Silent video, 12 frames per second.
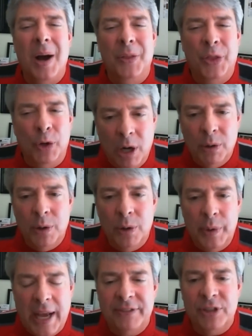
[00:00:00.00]
The grower
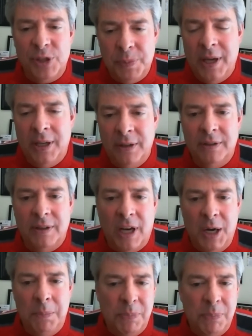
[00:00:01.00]
would have to spend
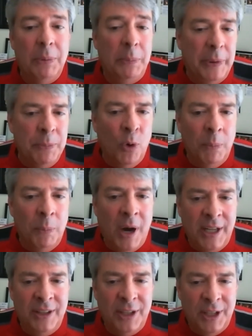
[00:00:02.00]
uh, probably more
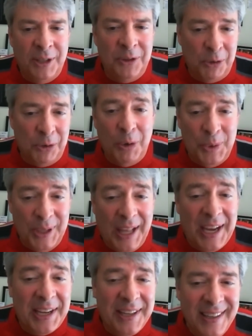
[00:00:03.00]
money than the grower would
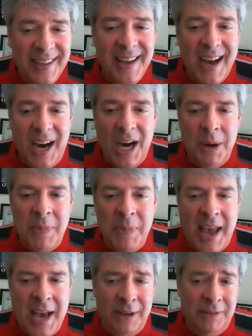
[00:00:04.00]
like. Um,
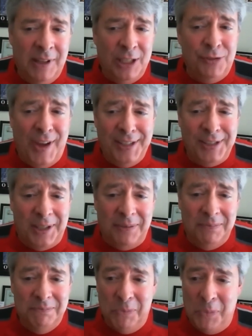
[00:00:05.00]
and let's face
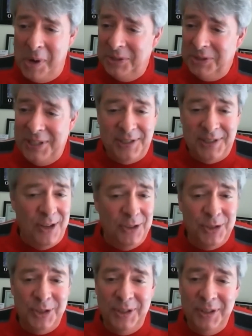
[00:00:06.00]
it, once he
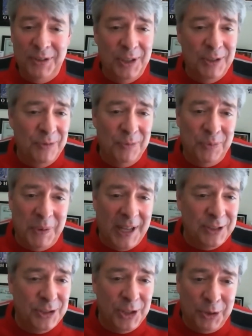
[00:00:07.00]
sells the, the
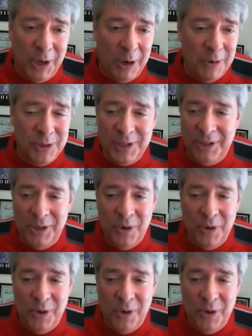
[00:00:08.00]
plants to the growers in New